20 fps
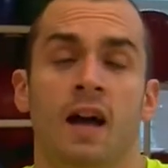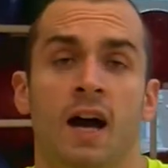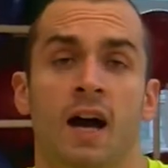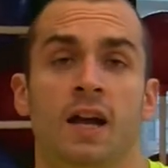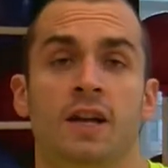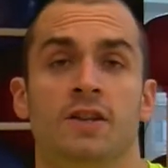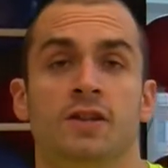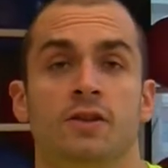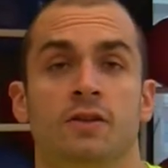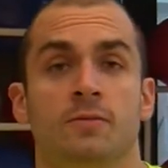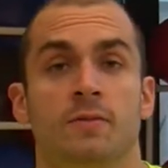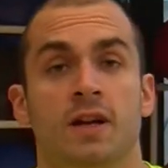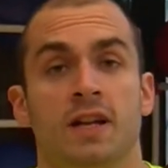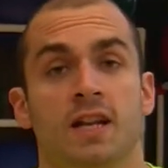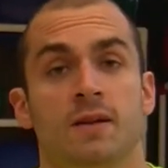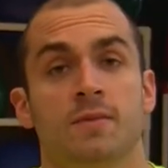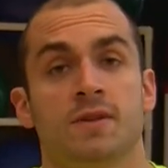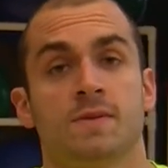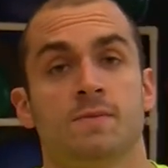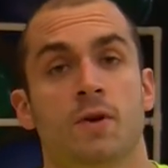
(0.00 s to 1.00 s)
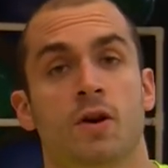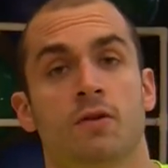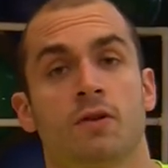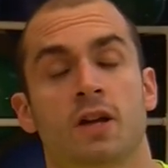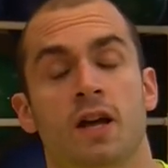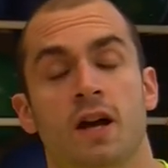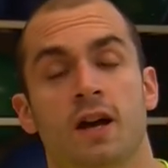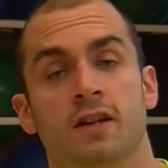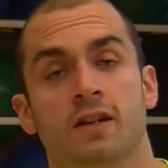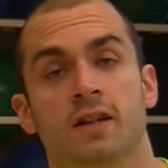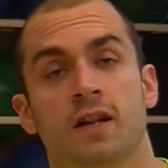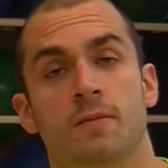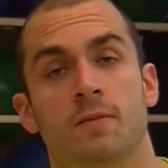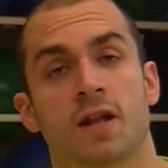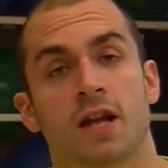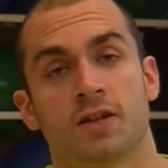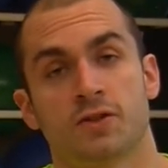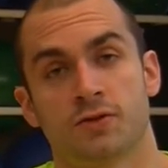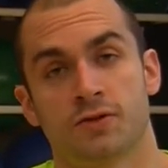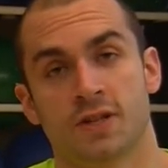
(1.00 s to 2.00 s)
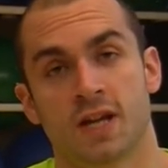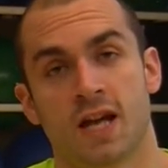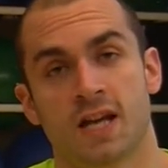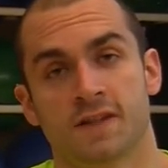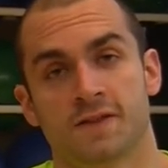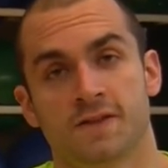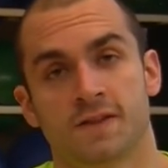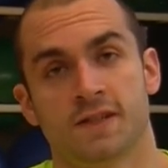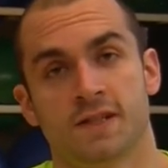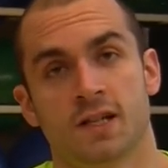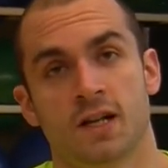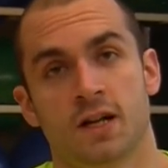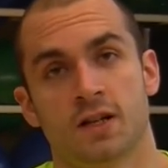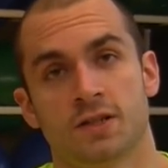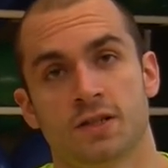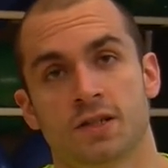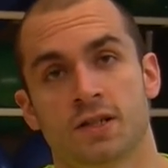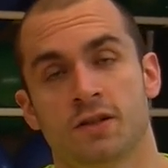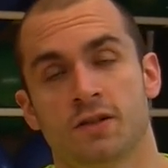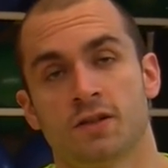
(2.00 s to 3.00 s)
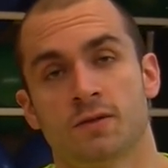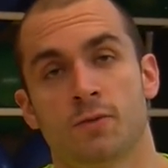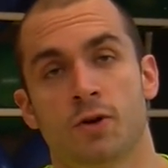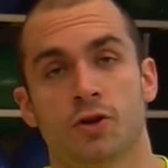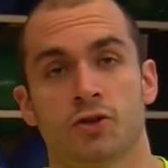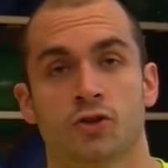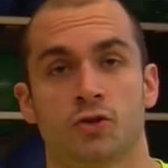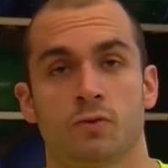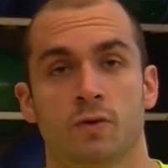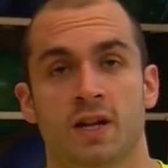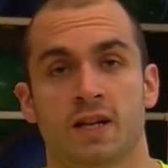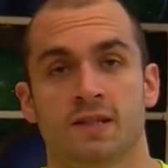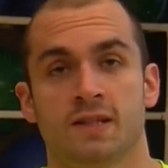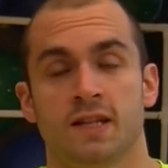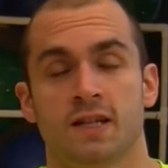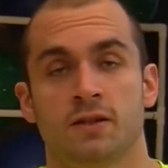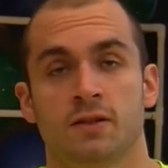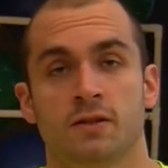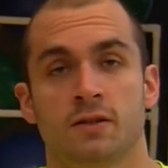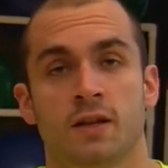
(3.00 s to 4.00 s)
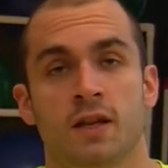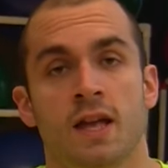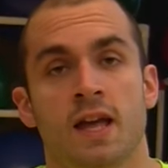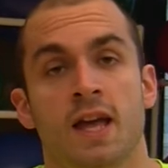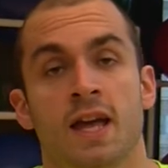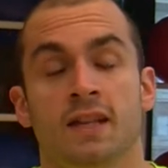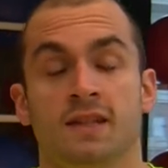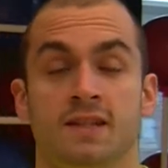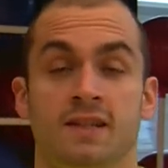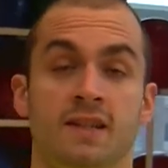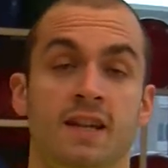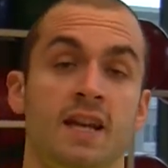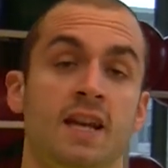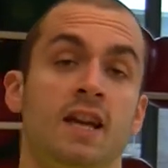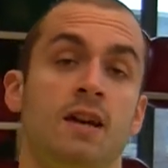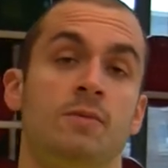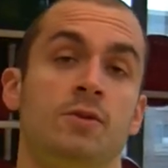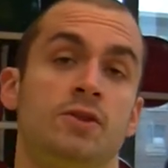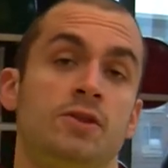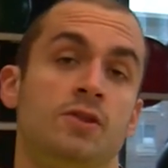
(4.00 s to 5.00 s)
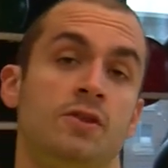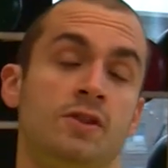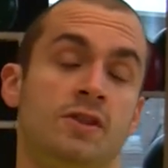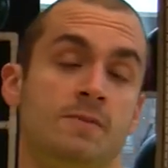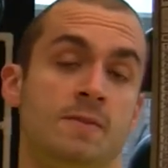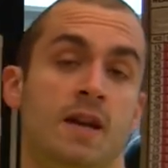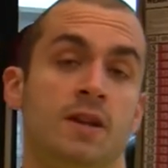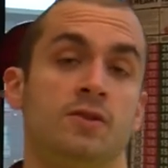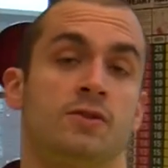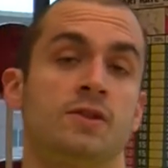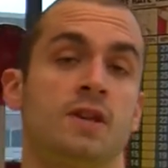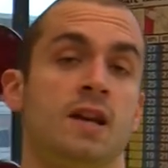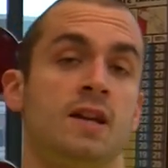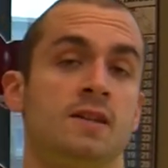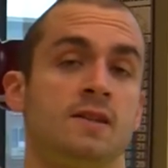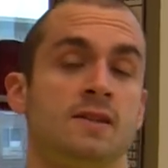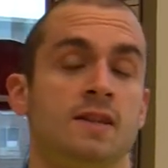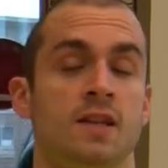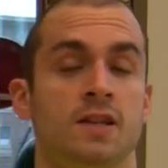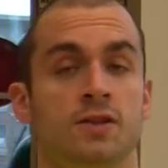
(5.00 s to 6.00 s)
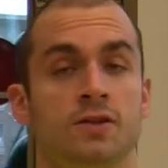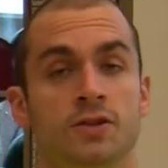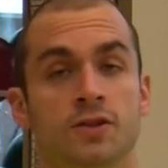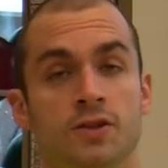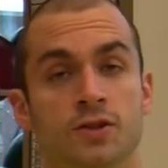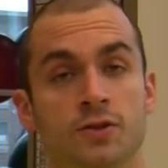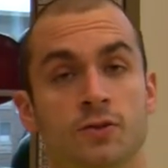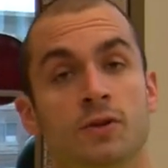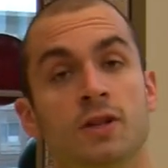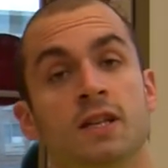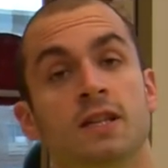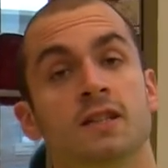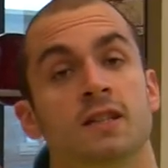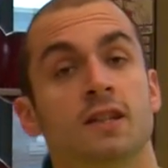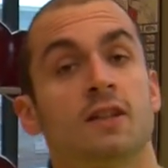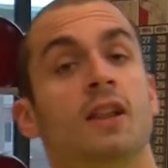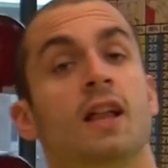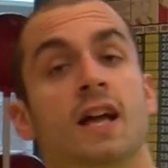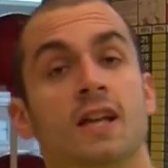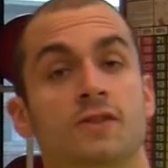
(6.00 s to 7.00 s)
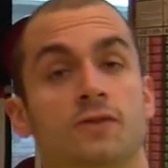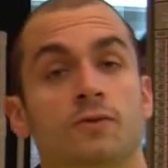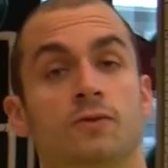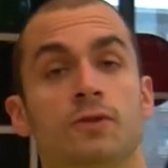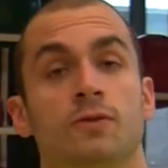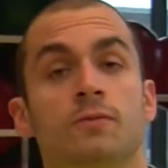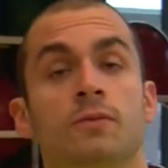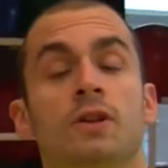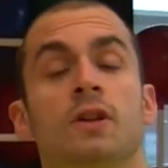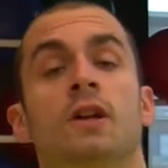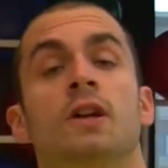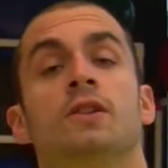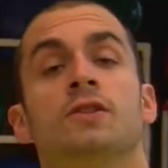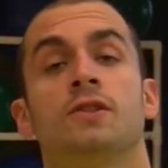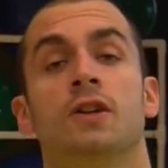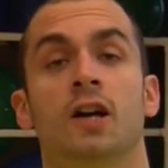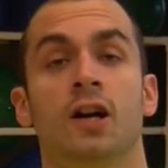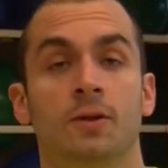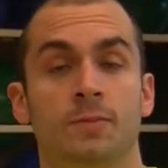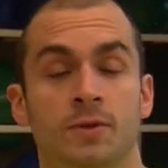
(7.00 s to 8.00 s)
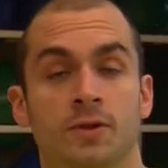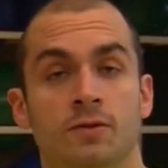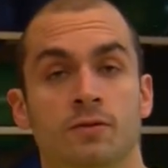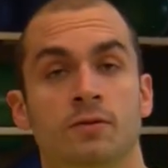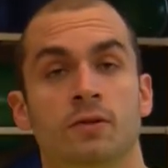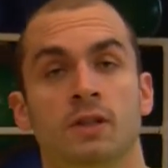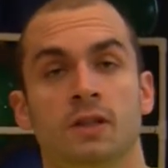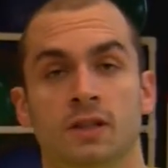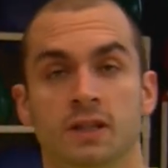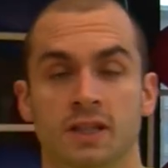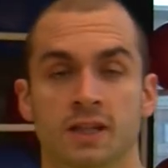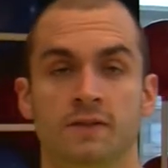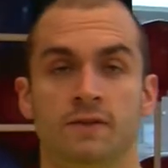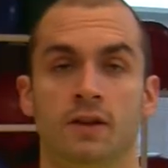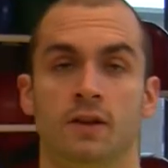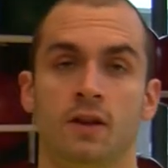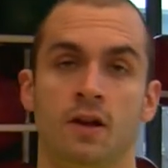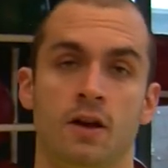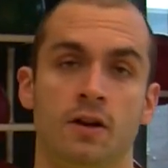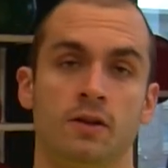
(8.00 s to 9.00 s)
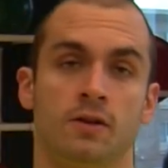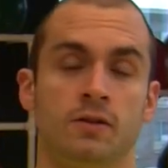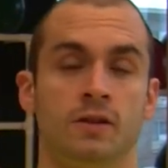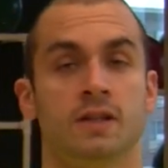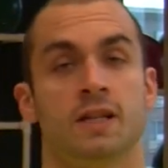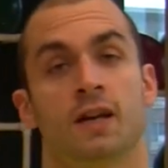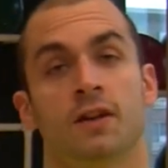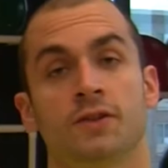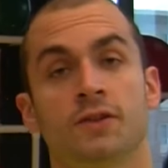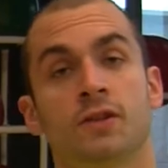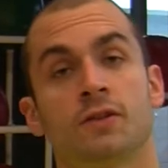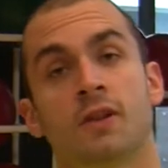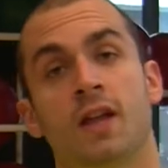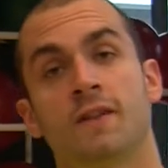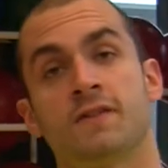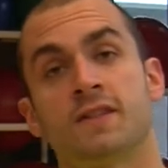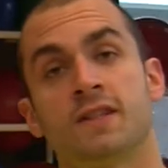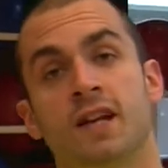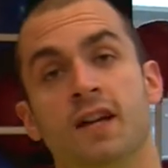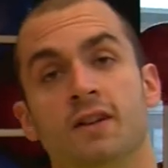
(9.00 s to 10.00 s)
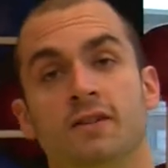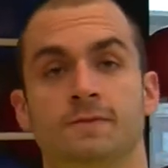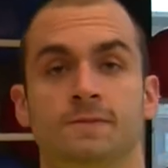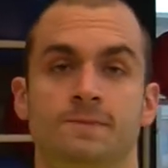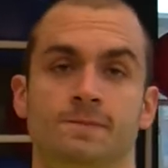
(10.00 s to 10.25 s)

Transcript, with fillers: How you doing? My name is Mo Khan and I'm an exercise physiologist here at the Marshall Rec Center. And today I'm going to show you some exercises that you can do in the classroom to help you live a longer and healthier lifestyle.